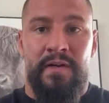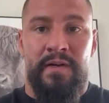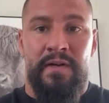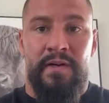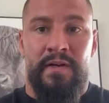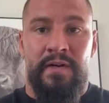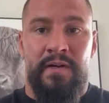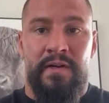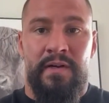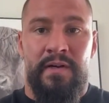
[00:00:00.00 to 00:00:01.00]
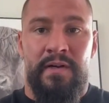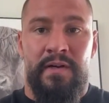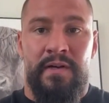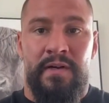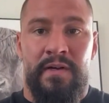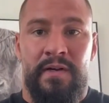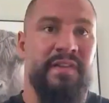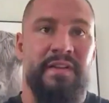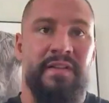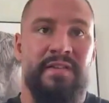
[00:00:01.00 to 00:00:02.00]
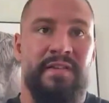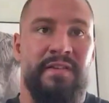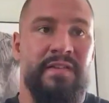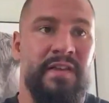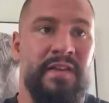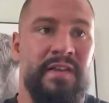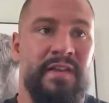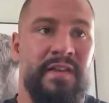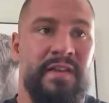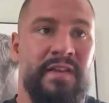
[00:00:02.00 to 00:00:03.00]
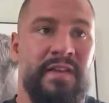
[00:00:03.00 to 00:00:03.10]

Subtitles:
I just don't think the